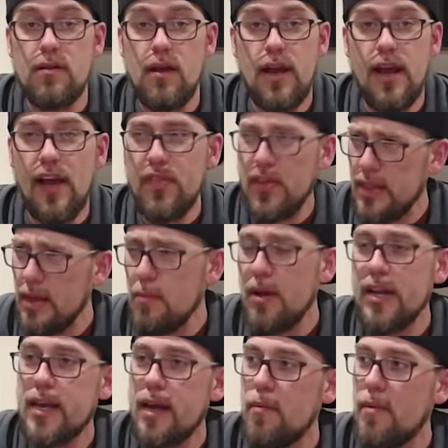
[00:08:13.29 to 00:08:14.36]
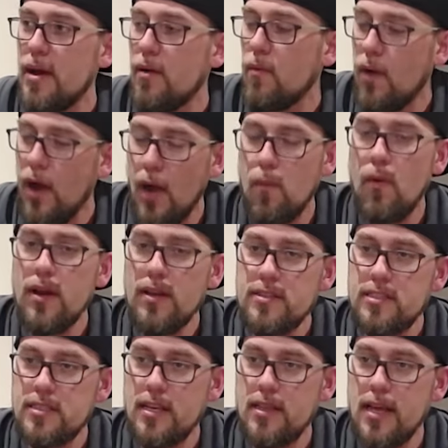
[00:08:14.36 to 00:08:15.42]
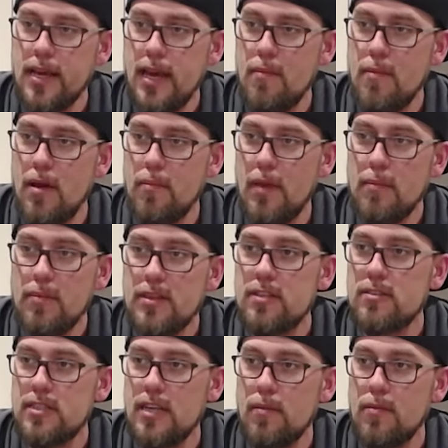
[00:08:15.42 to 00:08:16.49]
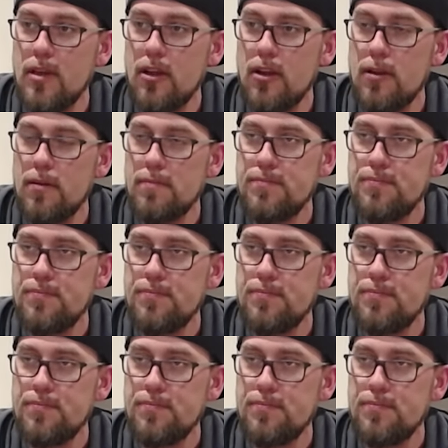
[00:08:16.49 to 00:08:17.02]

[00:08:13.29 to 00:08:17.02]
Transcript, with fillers: I think that might have come out. I want to say that came out maybe the same year,